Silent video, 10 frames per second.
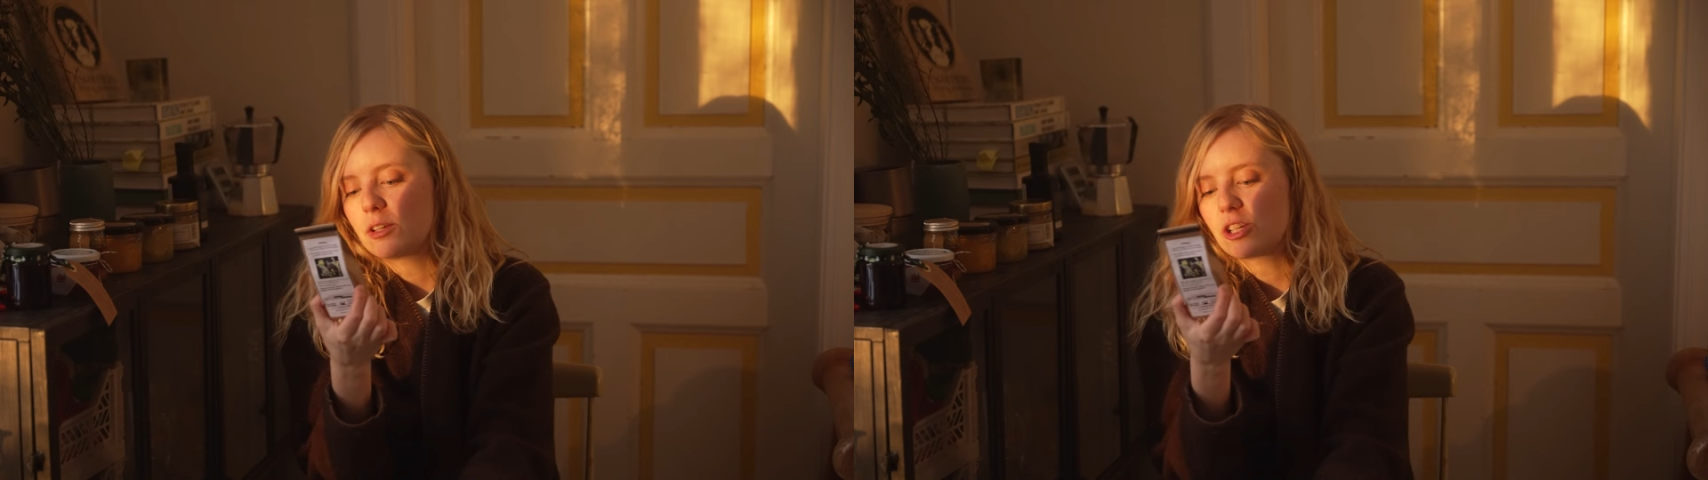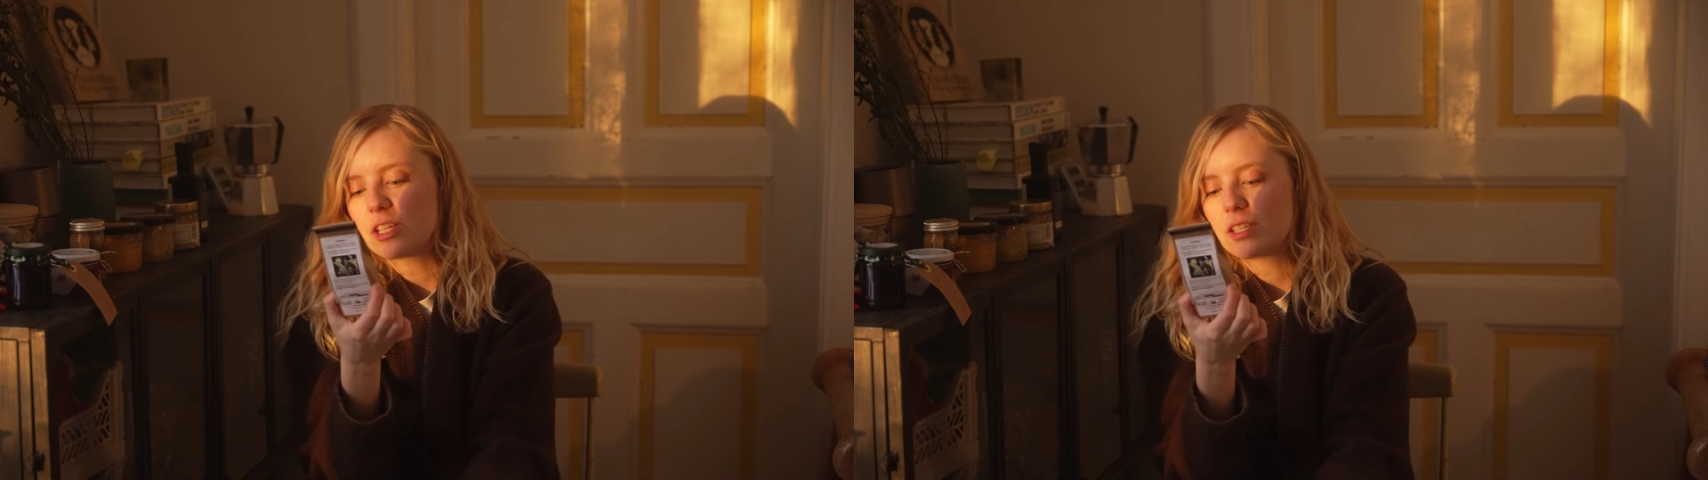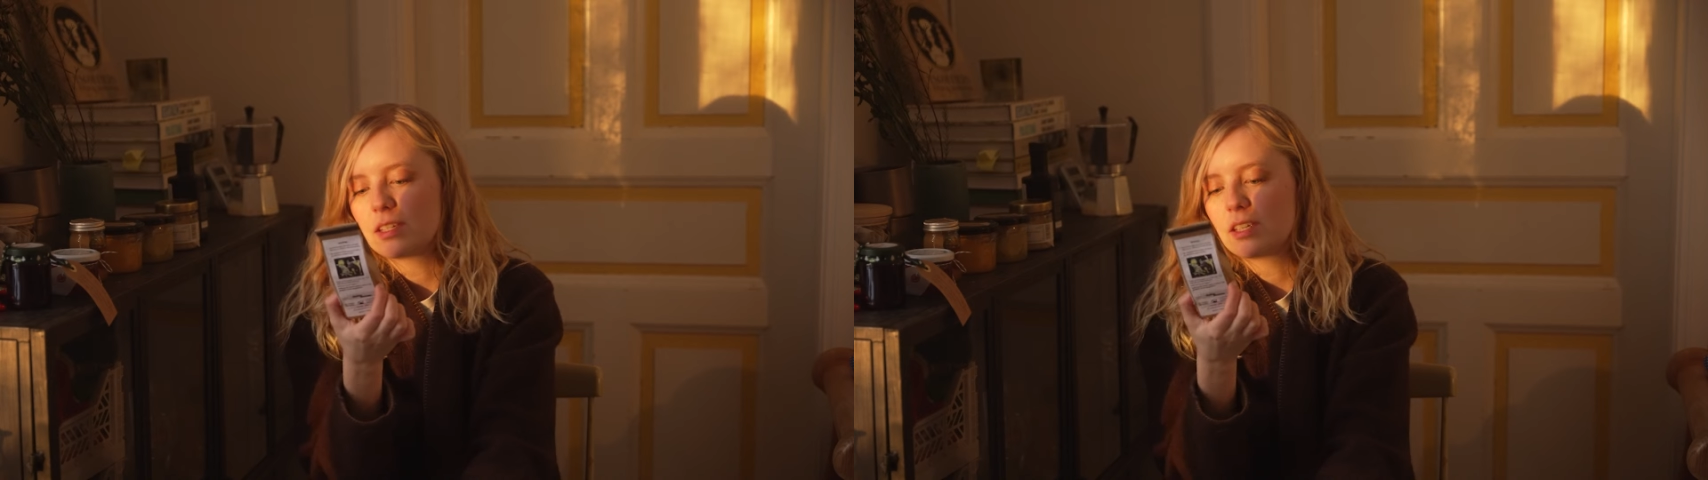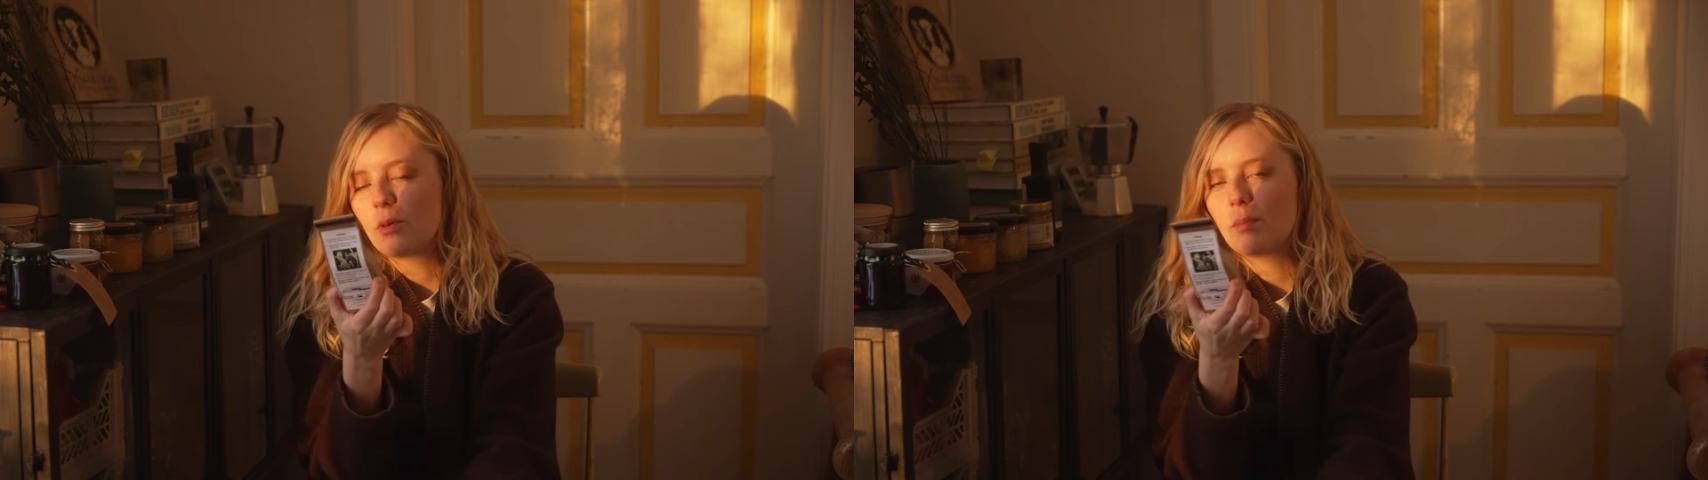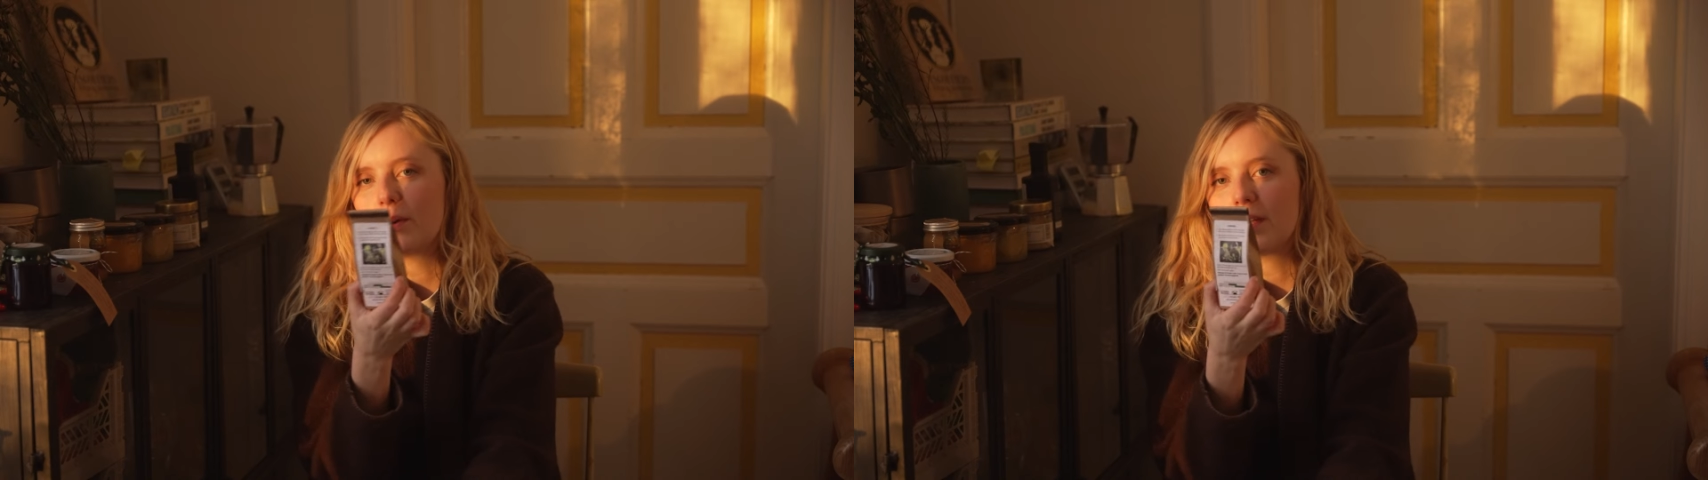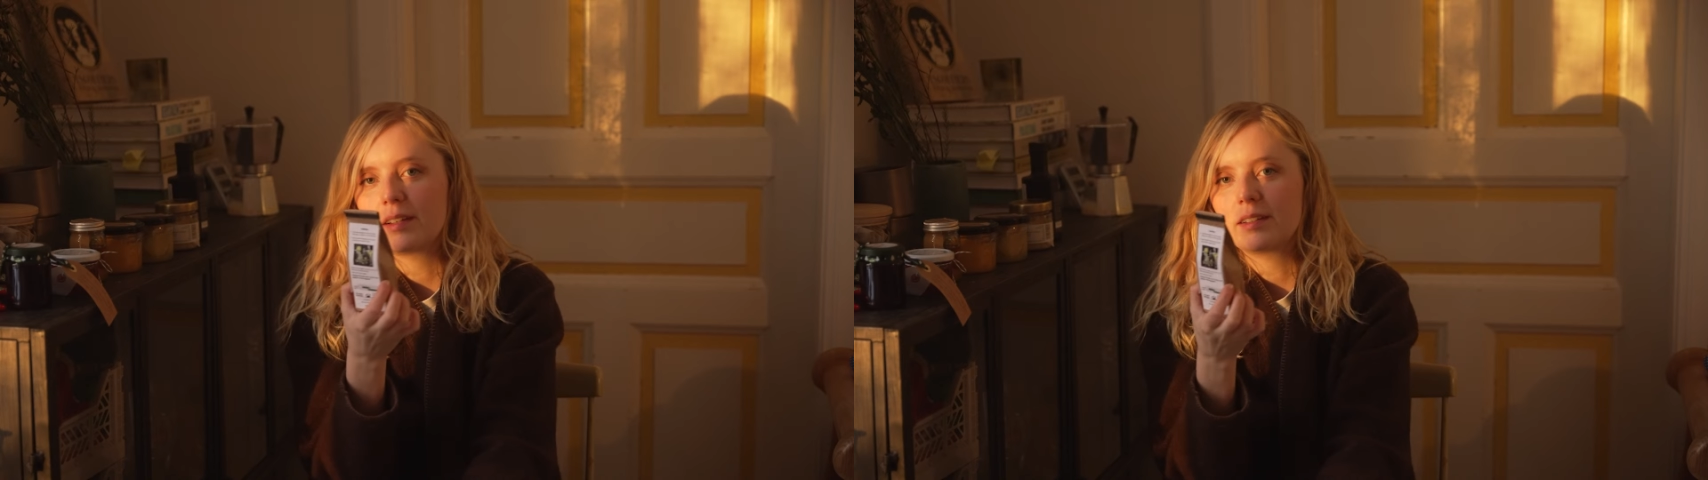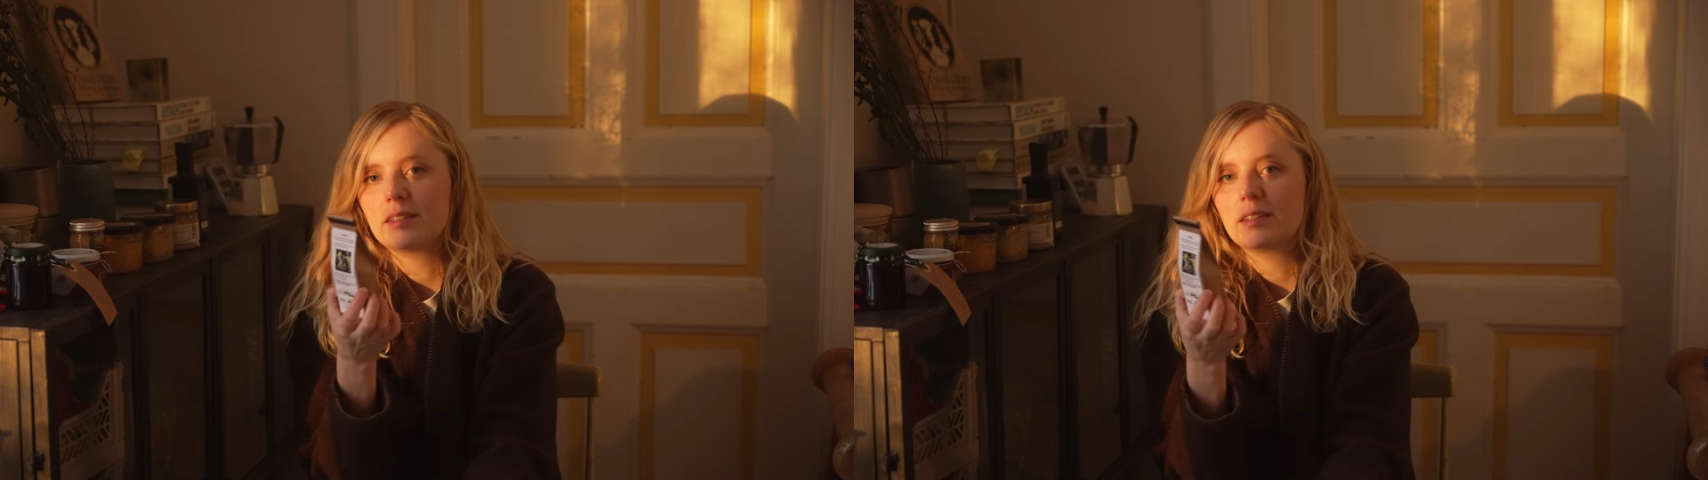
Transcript: which is so important.